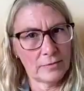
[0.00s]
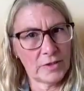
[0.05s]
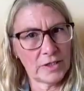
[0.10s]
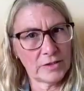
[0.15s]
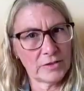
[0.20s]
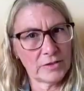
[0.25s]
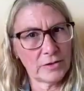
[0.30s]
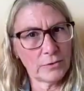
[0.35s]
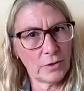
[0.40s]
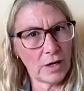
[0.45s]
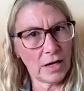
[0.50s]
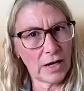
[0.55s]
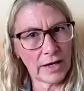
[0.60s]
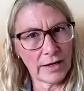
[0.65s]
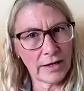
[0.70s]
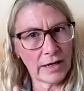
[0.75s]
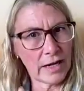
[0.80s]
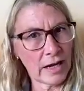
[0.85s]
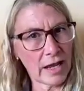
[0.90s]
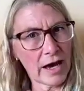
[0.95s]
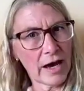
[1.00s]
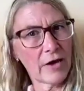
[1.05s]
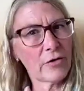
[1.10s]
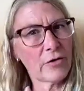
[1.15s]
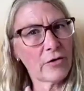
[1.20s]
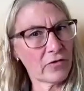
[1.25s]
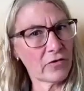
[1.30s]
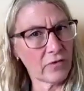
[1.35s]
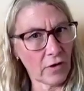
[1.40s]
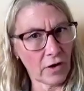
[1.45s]
but to allow
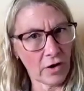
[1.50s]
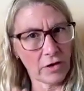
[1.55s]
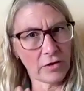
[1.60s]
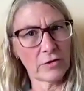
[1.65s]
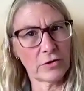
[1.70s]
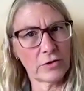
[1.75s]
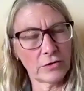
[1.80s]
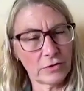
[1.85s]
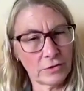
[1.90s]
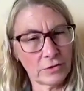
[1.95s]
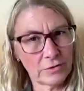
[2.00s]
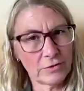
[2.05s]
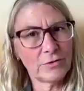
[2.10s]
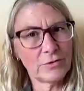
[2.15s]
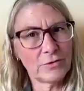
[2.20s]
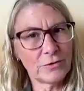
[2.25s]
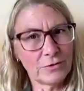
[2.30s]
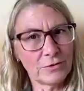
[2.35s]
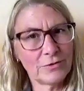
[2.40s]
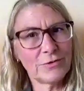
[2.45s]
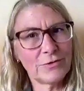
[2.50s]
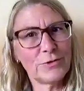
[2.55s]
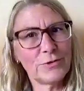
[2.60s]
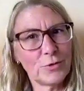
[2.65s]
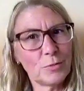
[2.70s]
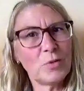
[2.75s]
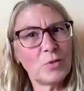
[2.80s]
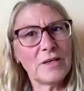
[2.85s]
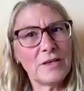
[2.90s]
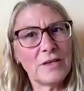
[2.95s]
the father
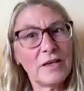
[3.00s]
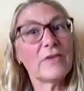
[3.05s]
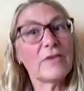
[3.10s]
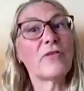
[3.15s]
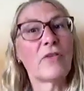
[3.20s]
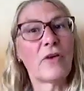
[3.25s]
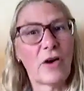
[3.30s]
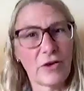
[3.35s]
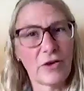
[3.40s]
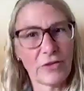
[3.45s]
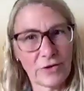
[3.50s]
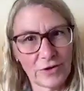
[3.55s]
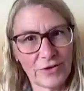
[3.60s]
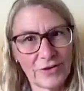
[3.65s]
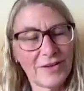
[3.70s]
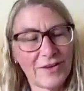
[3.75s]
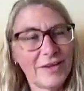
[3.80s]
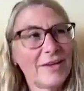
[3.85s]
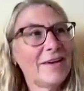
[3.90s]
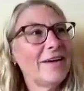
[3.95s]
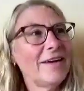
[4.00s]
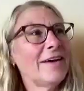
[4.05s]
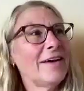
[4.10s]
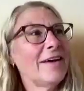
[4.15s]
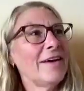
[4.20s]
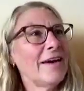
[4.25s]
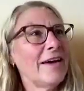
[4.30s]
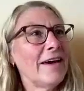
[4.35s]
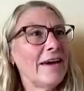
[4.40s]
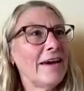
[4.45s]
to be a father.
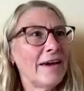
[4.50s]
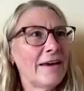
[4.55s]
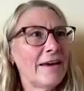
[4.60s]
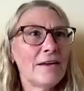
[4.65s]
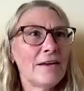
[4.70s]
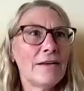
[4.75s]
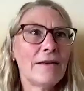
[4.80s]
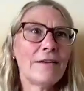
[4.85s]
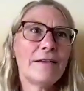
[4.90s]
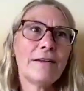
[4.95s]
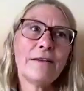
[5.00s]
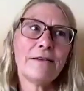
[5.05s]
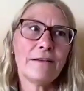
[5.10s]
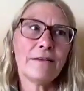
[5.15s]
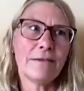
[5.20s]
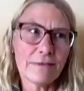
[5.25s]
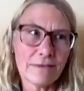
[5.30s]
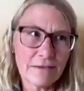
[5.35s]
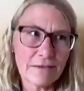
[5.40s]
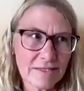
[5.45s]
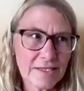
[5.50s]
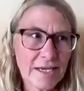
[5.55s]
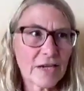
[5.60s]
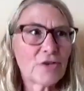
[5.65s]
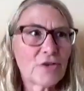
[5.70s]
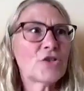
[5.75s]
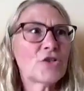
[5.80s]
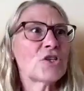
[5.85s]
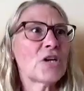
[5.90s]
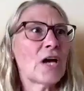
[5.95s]
And the
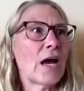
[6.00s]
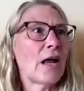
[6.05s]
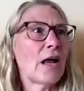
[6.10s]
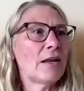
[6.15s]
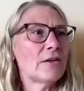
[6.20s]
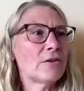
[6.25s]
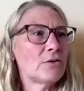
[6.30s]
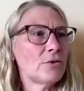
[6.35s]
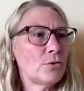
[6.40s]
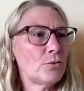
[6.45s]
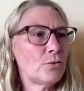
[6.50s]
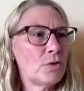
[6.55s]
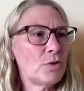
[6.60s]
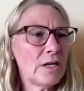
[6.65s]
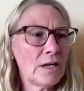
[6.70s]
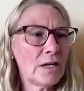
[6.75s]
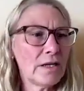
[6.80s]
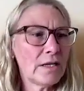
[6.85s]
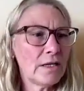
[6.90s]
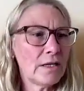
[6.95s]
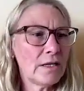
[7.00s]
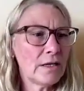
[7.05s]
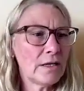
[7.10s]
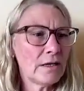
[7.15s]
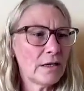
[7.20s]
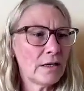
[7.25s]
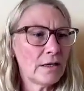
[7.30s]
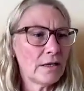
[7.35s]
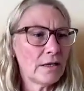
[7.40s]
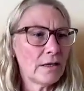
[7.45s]
second child, to
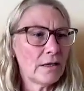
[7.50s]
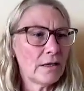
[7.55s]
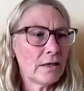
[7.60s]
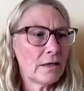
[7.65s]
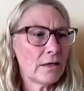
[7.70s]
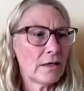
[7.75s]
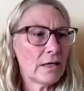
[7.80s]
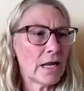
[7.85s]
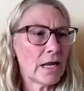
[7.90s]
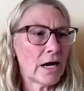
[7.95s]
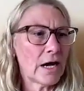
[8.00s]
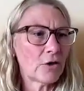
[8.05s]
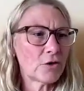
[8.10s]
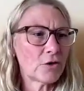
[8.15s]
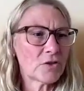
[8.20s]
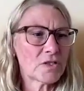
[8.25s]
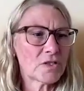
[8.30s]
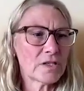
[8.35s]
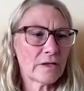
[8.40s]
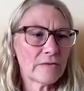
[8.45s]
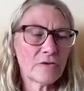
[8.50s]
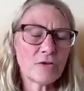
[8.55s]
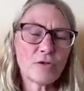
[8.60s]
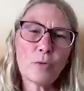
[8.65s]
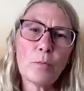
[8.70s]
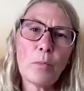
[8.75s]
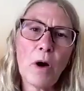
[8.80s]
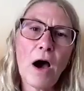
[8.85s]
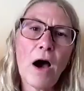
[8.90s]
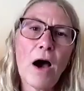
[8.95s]
really allow yourself
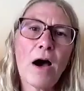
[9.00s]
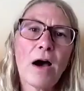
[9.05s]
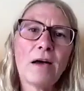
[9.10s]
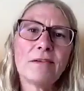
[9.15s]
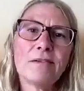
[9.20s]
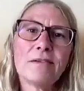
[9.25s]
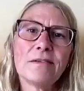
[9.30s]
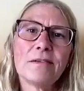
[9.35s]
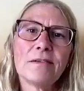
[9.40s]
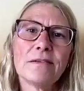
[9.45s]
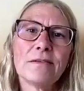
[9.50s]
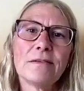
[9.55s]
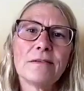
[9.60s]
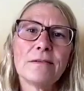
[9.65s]
to bond